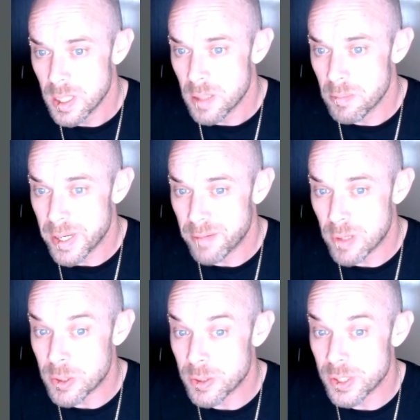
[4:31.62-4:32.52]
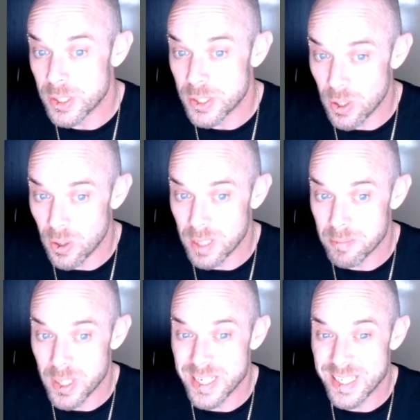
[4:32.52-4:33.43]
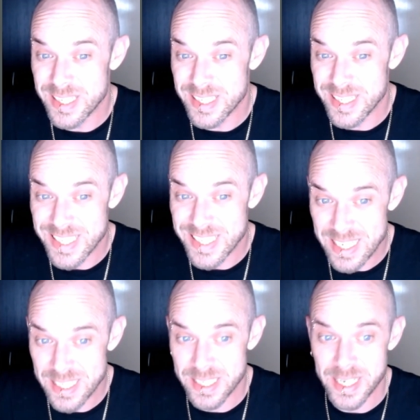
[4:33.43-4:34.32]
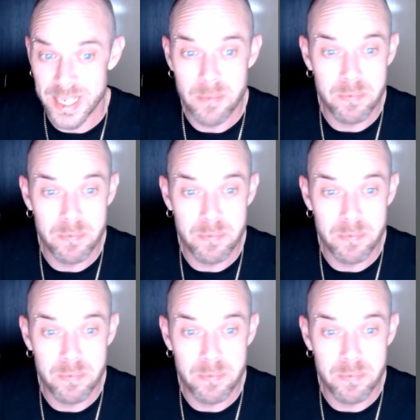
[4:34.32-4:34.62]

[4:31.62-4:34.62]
mean frequent to the dock, and by necessity,